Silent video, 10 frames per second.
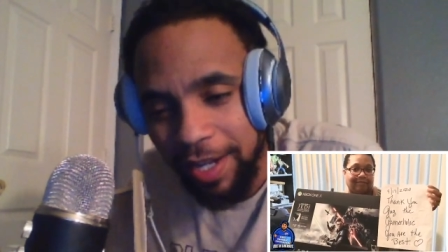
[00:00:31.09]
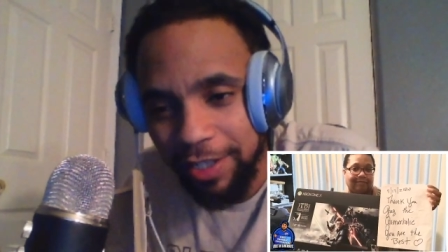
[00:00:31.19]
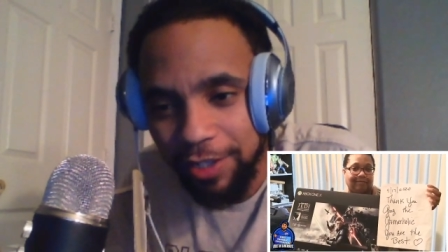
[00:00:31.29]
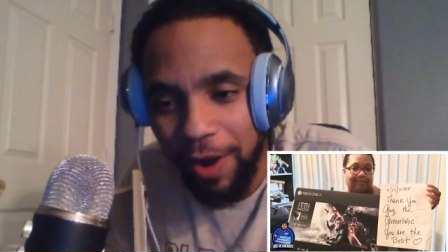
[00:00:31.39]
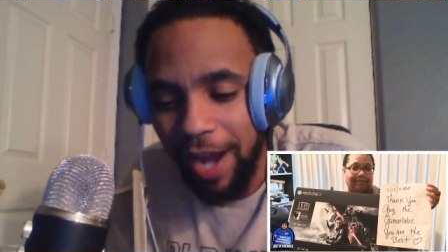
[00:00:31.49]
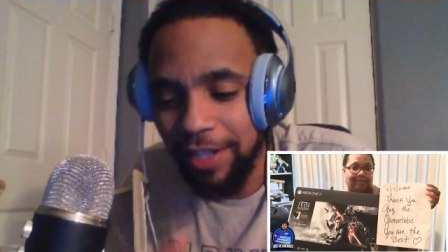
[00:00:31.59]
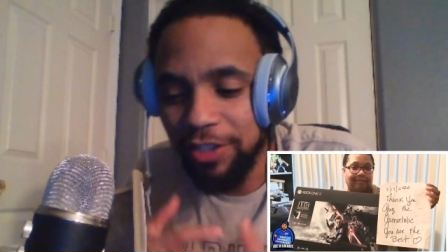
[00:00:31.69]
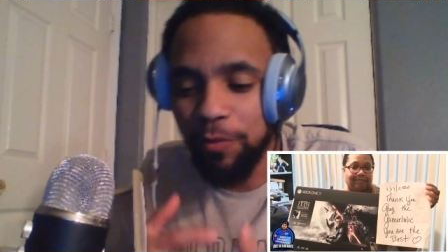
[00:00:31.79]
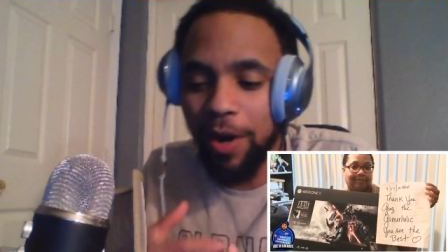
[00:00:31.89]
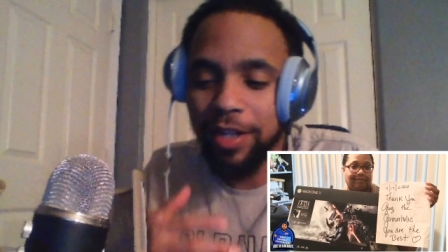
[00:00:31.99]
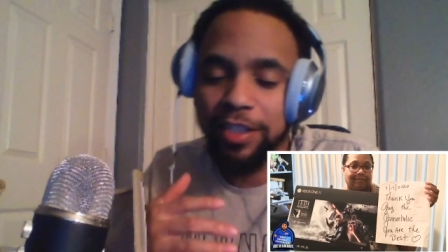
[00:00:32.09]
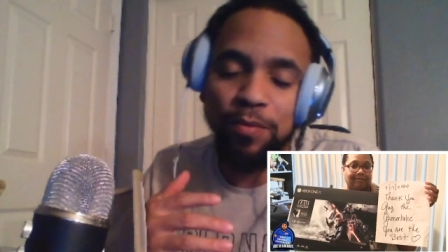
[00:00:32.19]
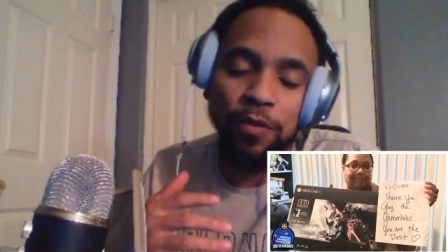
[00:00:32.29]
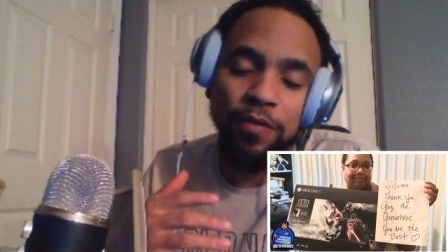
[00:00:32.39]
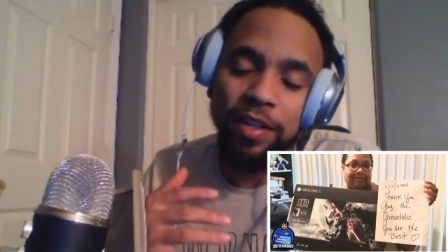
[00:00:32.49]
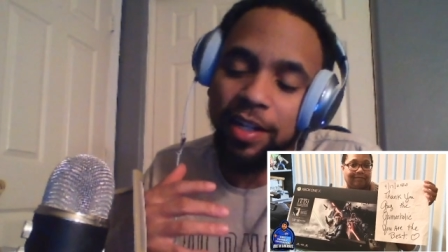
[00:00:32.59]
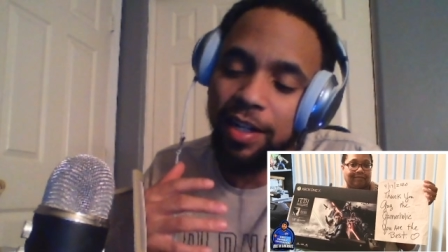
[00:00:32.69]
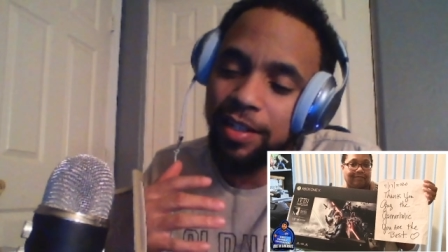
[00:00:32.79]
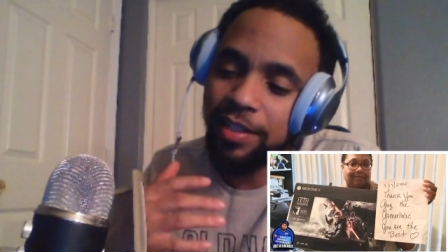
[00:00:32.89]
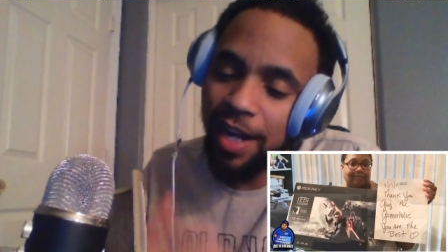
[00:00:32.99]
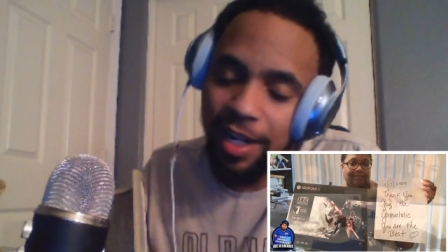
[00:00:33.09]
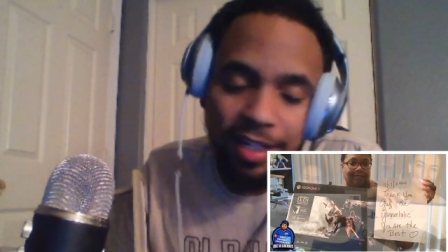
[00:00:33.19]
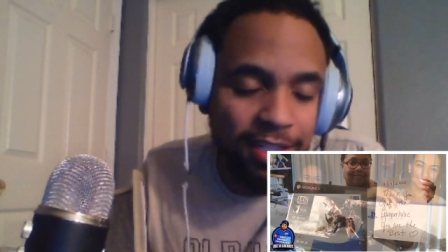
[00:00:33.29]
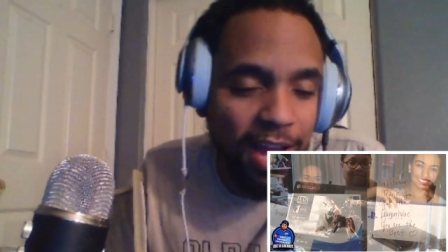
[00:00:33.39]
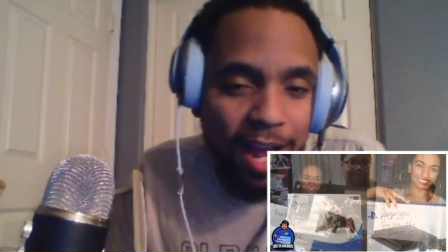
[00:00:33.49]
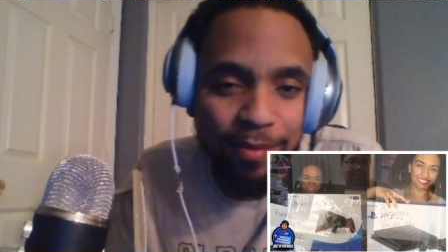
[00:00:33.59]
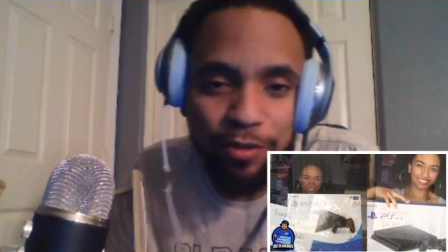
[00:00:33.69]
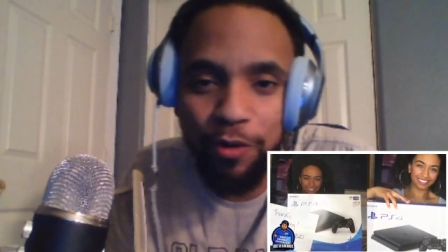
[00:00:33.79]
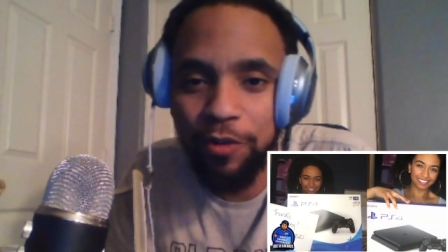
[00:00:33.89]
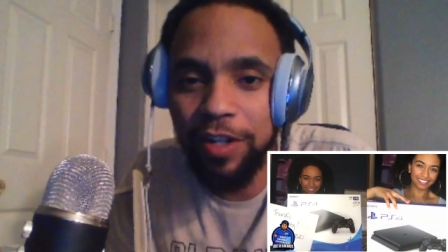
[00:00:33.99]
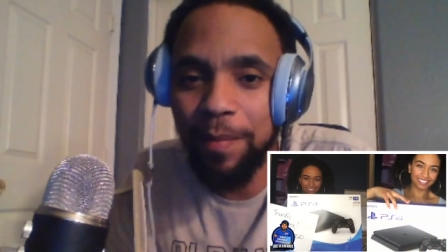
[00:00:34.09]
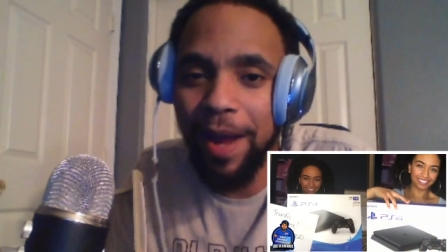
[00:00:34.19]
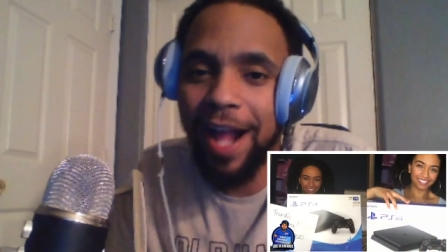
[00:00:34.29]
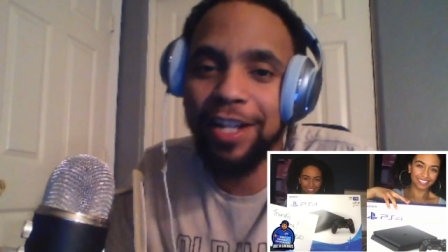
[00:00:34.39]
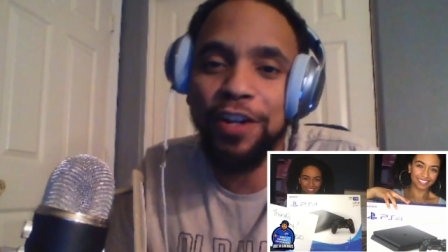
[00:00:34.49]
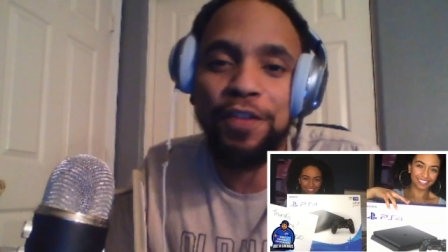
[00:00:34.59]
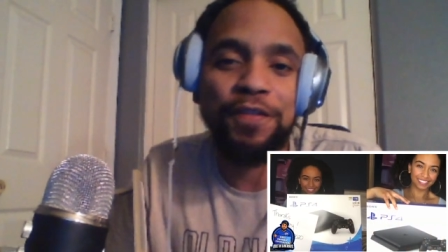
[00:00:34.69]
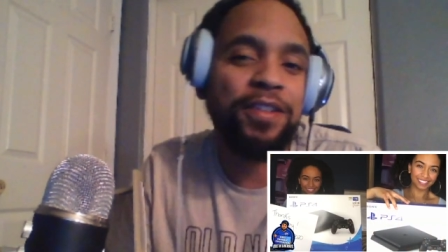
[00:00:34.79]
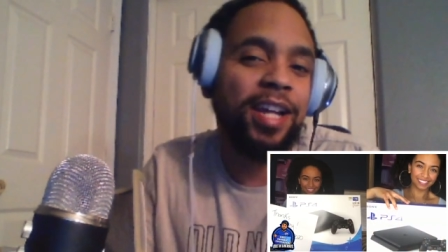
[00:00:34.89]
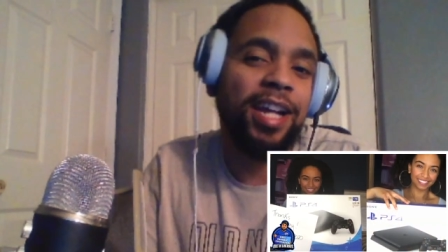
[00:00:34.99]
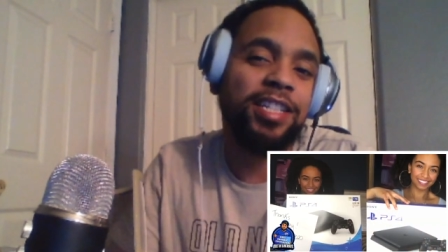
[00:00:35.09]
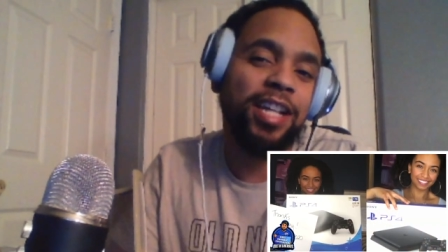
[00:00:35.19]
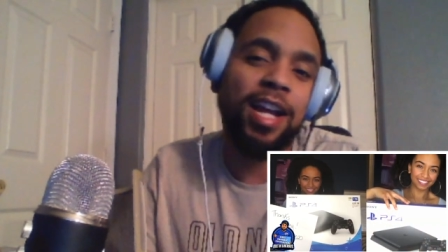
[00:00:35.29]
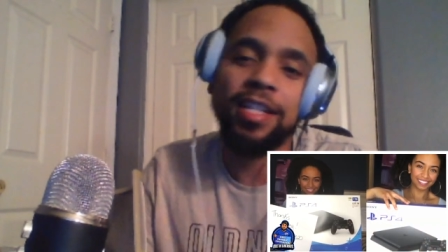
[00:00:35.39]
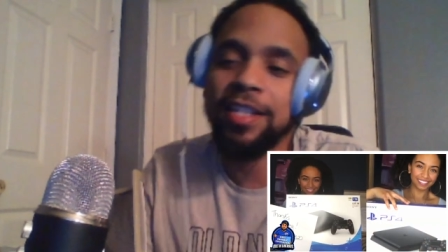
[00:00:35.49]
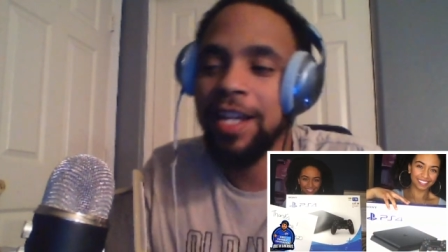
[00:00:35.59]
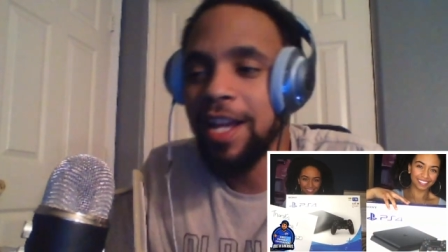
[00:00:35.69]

You know, I used to watch this movie a ton of times growing up. I had it on VHS,